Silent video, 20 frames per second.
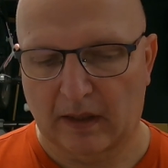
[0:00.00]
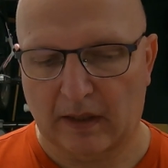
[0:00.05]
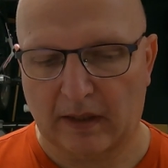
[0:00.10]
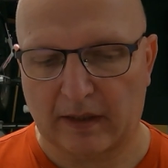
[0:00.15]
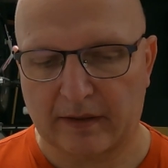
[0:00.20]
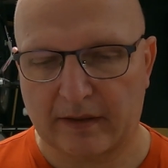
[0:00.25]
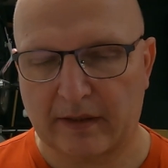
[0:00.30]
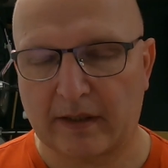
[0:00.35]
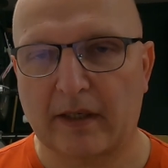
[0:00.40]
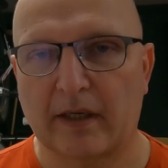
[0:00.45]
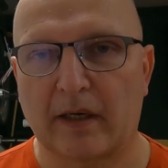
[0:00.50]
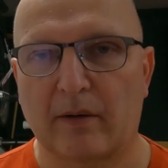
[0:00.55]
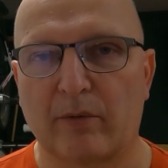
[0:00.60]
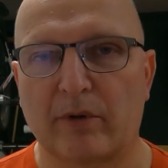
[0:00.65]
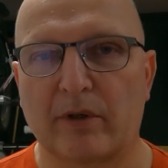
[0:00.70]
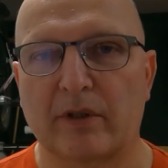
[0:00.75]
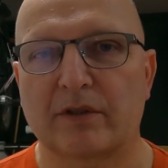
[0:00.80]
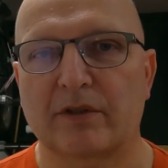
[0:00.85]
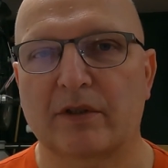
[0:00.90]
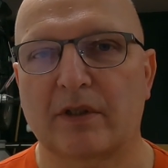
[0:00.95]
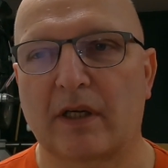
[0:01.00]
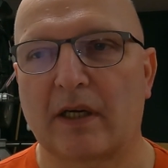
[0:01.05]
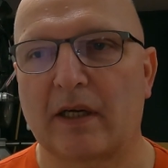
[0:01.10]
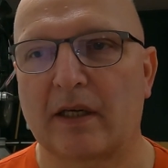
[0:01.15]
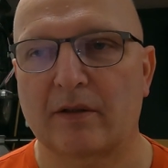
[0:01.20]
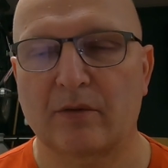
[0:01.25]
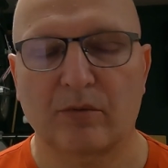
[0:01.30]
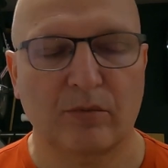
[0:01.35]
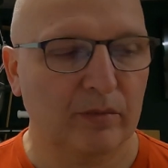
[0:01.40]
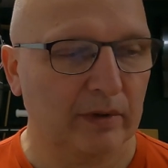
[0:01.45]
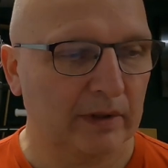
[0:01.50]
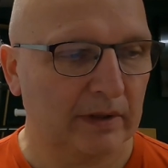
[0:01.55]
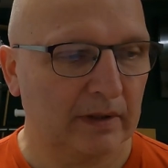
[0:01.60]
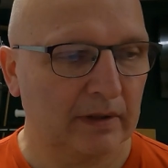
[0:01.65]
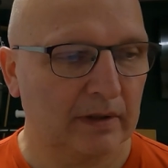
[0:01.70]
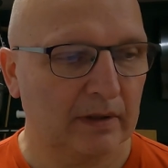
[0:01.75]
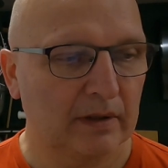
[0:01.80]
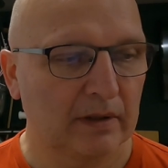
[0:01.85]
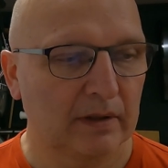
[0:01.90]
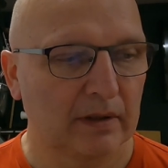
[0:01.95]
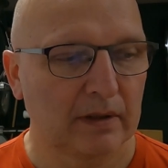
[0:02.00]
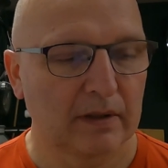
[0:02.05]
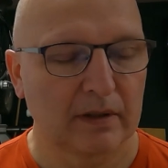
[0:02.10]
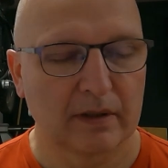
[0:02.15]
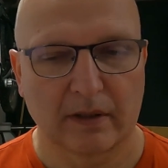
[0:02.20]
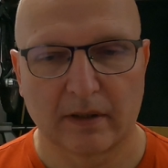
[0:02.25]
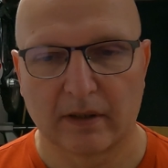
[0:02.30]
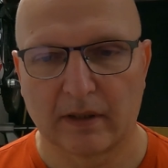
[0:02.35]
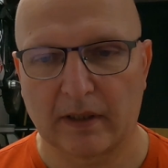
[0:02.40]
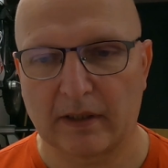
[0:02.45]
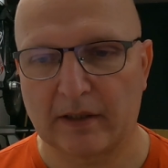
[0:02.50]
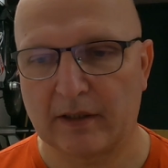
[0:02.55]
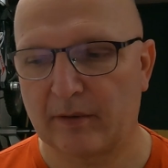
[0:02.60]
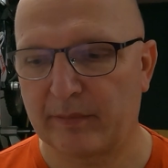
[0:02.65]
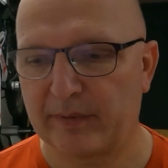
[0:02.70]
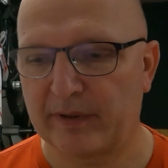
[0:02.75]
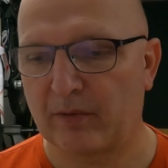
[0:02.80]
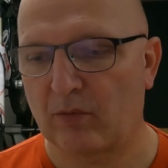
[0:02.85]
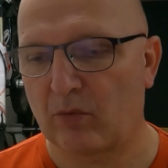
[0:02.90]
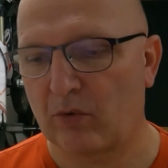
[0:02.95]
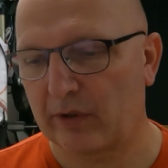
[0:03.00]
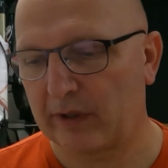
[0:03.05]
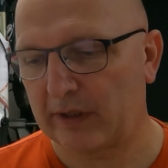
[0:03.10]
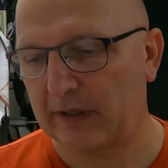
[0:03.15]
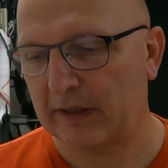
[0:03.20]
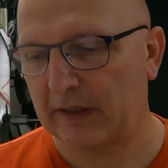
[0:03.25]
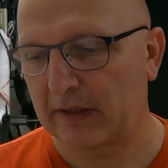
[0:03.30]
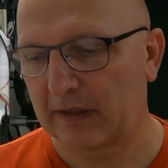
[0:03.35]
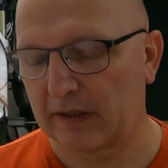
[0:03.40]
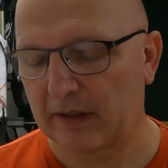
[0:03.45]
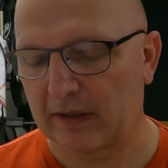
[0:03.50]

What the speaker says: I think I want to start with a little bit of warning.